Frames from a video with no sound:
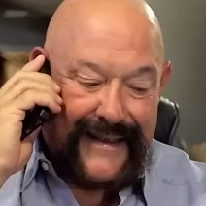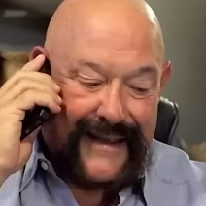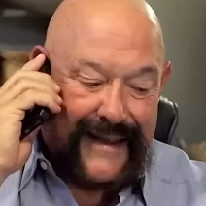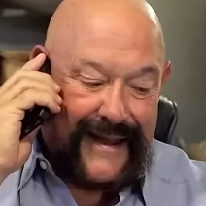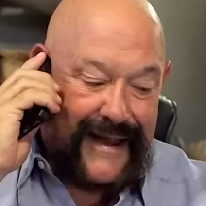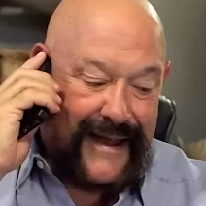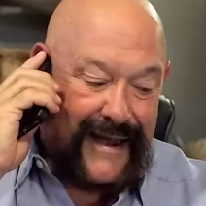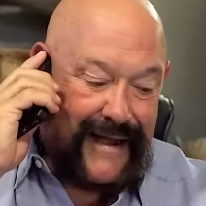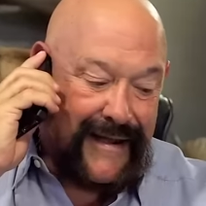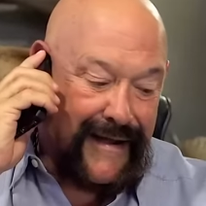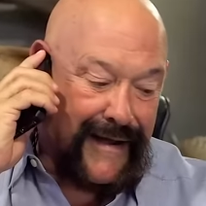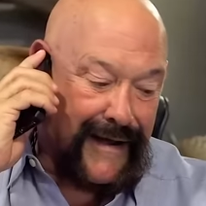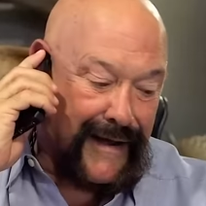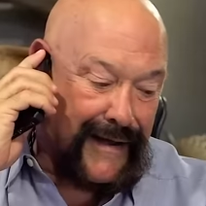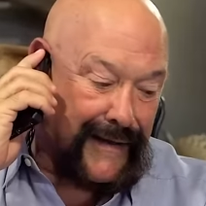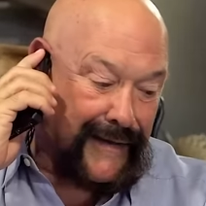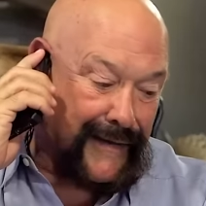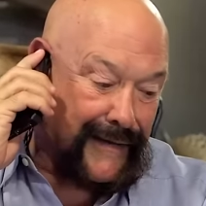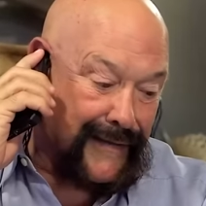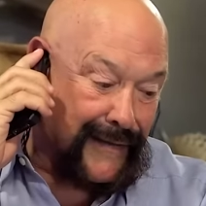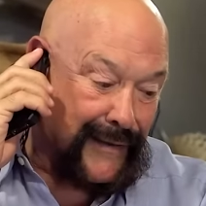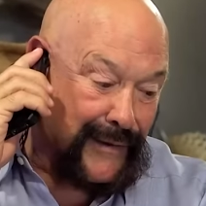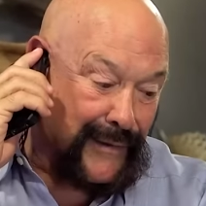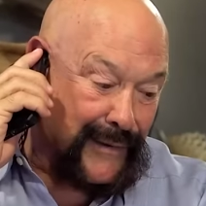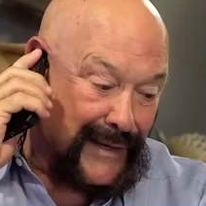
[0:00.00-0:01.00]
All right,
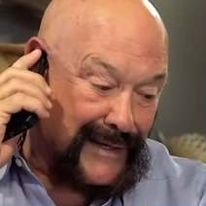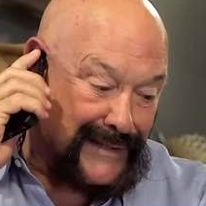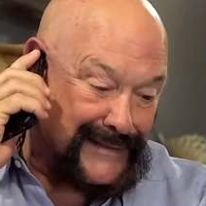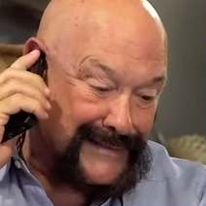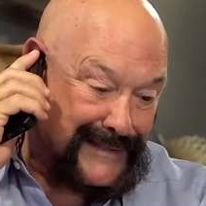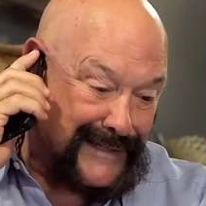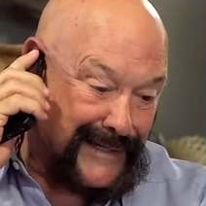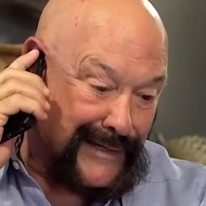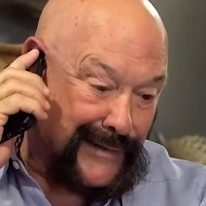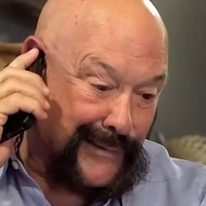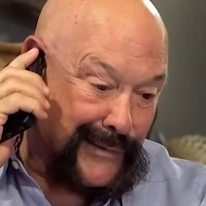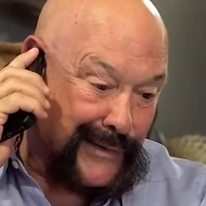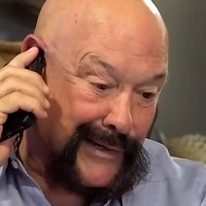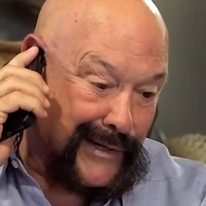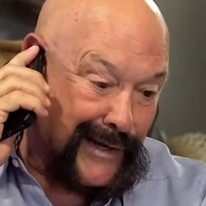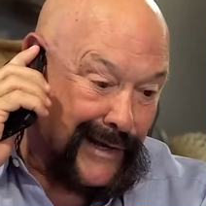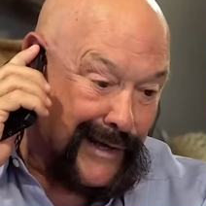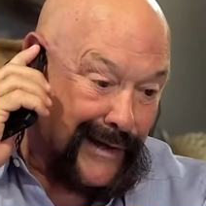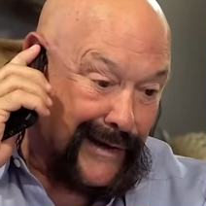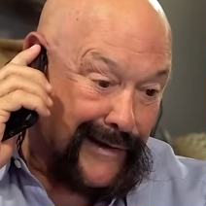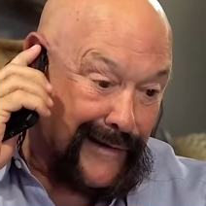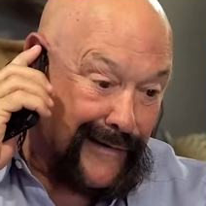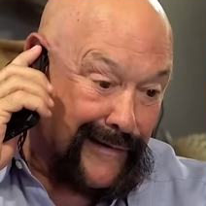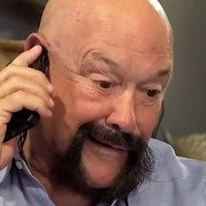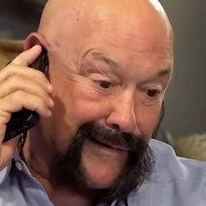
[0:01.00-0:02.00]
Hilo. I'll see you when you
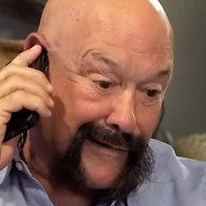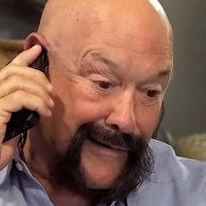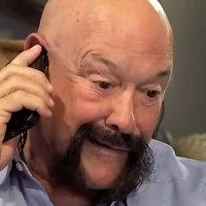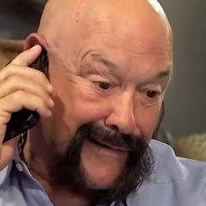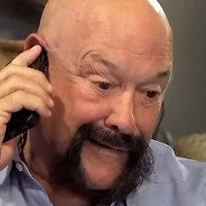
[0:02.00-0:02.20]
get here.